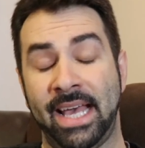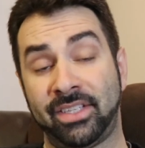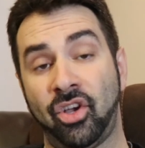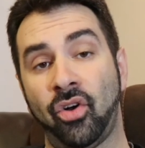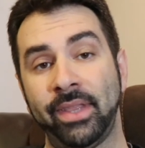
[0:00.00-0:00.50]

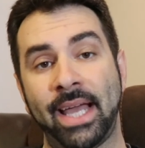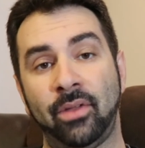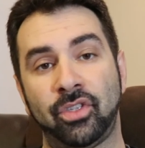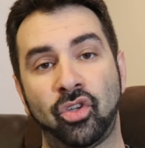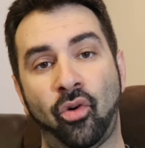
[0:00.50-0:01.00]
has gone
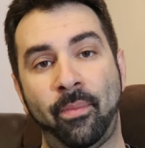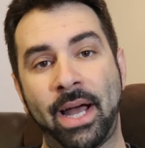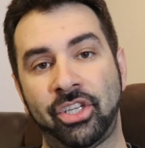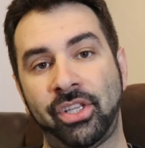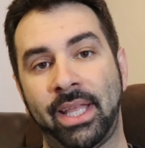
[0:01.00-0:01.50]
down so
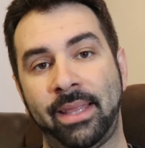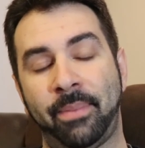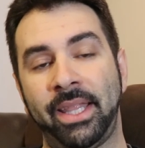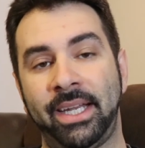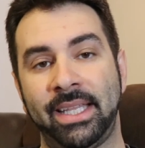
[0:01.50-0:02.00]
much that the
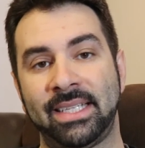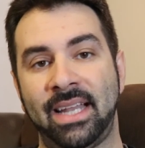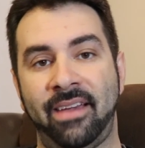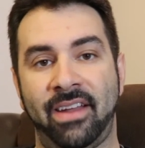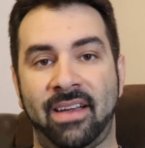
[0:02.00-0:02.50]
battery
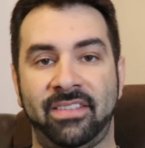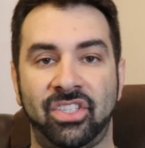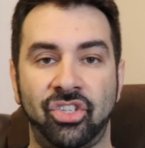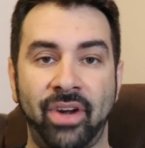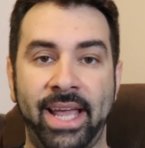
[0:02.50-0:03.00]
doesn't have enough
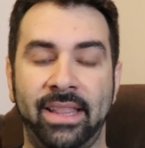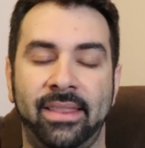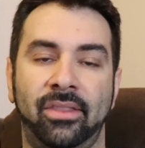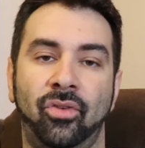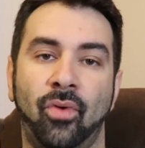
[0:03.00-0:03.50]

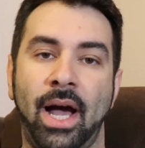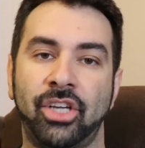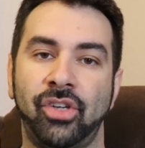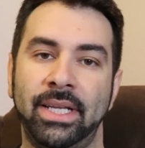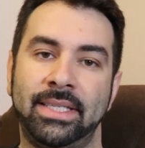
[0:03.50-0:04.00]
strength to
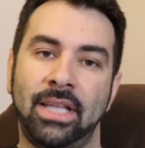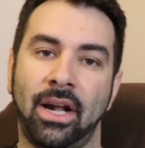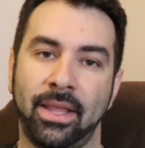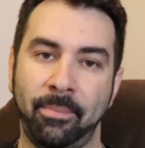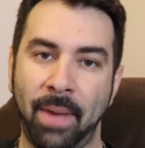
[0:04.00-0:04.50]
actually
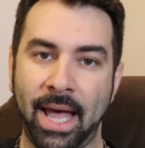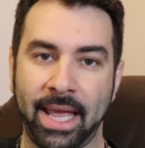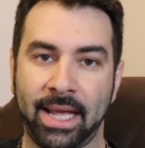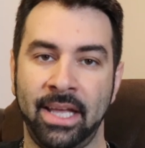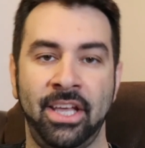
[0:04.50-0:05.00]
start the
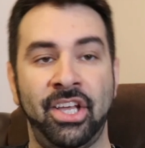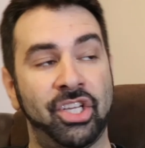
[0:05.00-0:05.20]
bike.